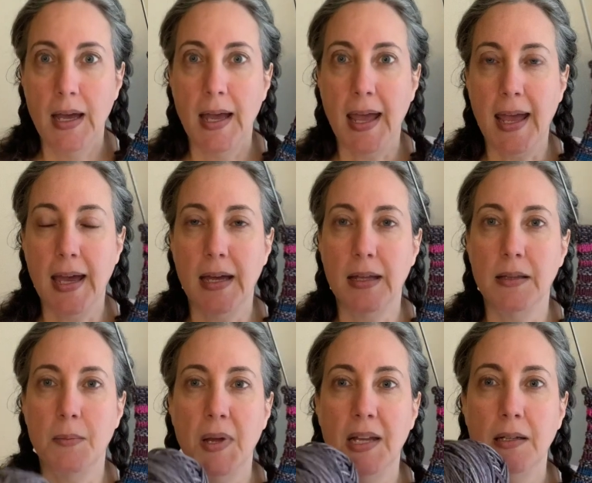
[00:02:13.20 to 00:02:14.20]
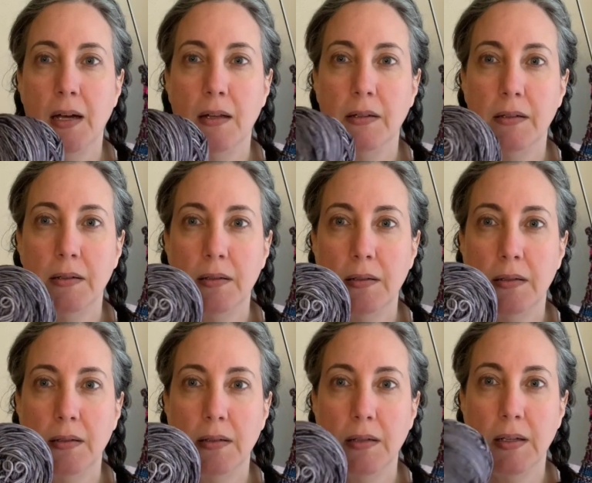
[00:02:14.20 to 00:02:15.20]
And the main color
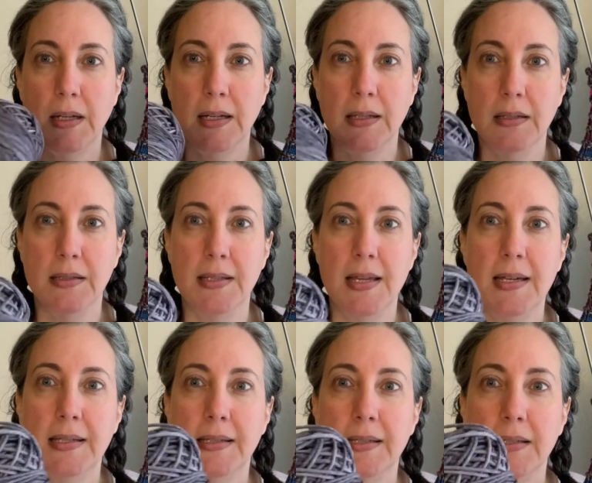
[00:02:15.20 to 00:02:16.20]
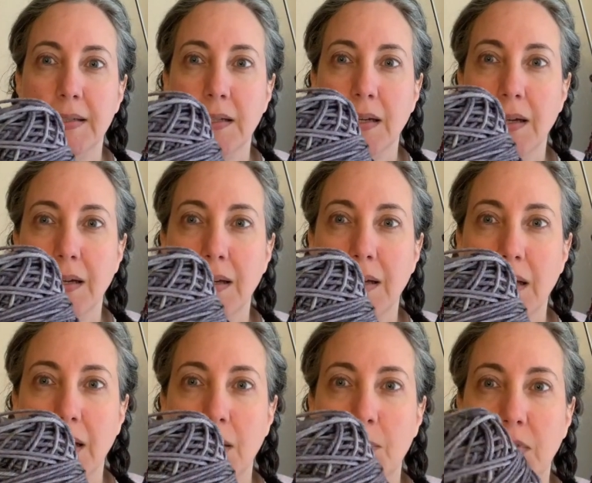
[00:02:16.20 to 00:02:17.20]
is this.
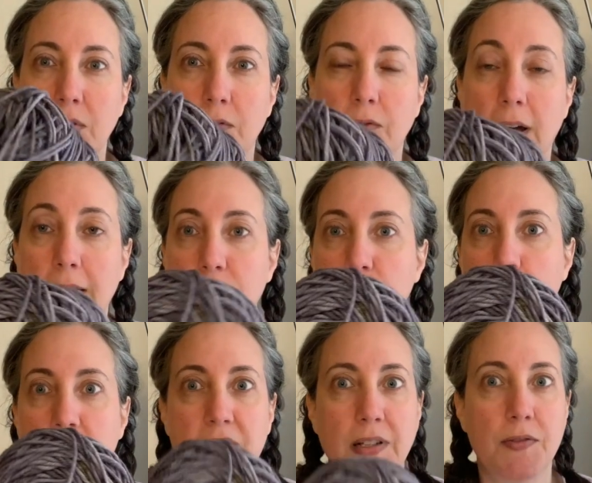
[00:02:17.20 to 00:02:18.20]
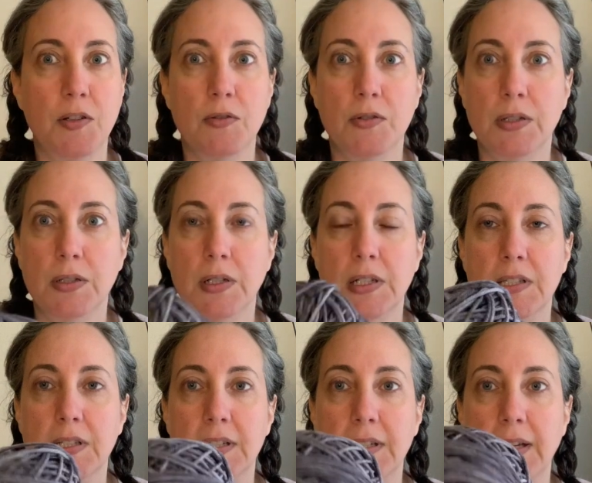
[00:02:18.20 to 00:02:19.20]
Beautiful. I have so much left over. It's a
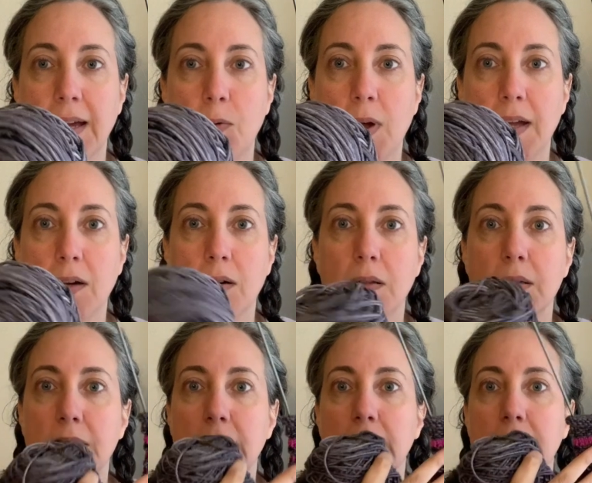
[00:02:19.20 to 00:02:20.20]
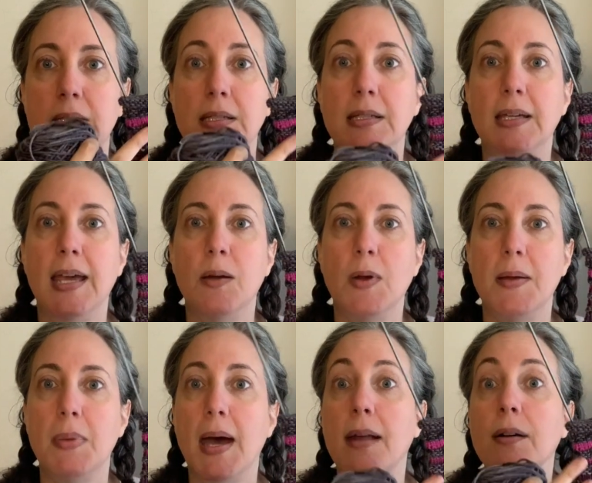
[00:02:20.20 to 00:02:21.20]
DK weight yarn. This is a DK weight
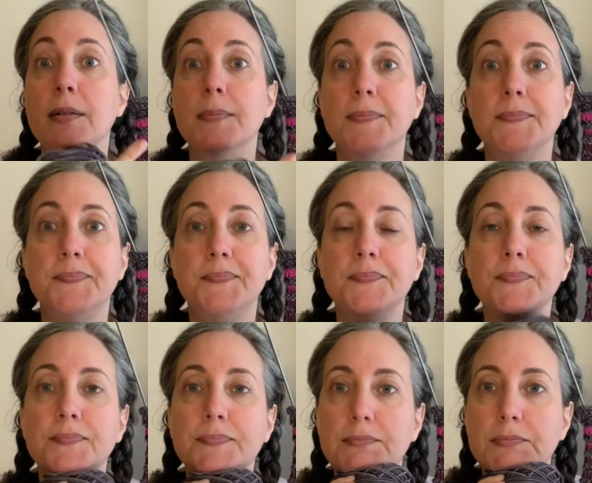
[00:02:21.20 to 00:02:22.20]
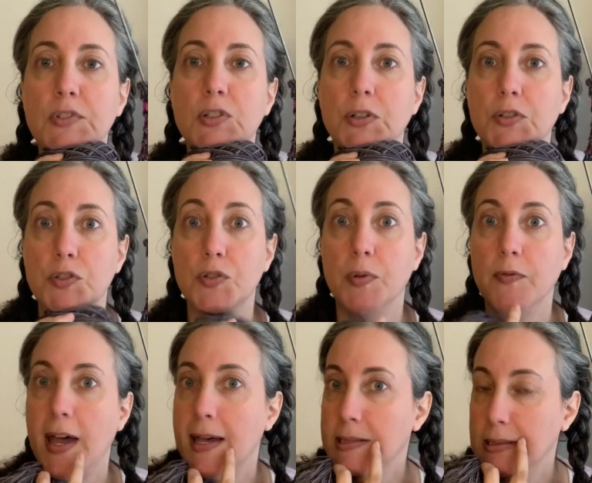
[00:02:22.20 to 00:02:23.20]
pattern, so it goes super
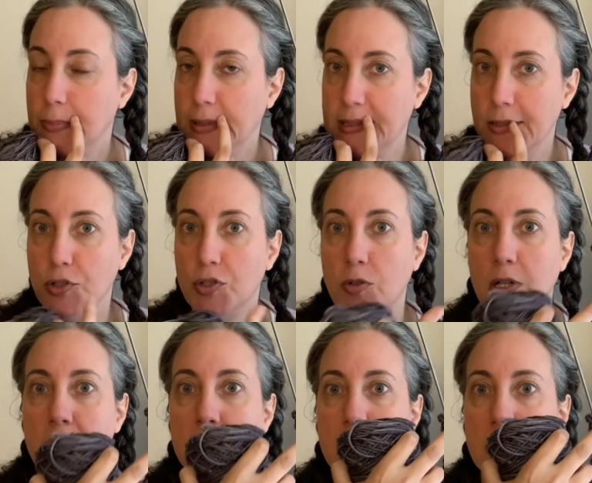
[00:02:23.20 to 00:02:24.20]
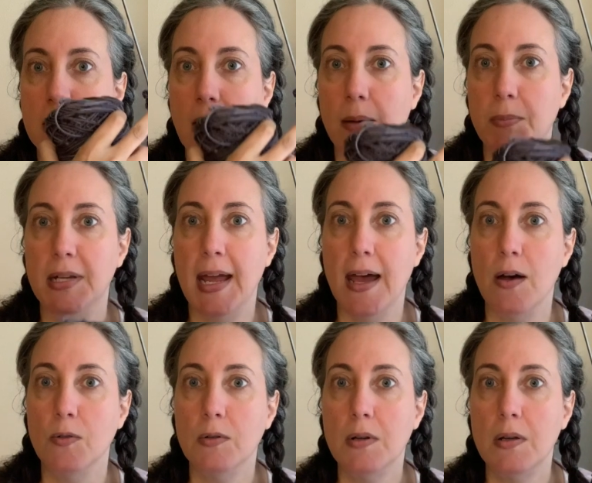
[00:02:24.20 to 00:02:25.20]
fast. Plus they're shorties, top
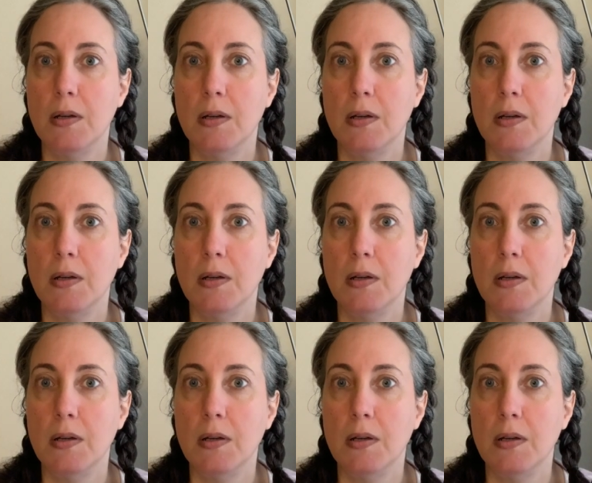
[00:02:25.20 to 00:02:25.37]
down.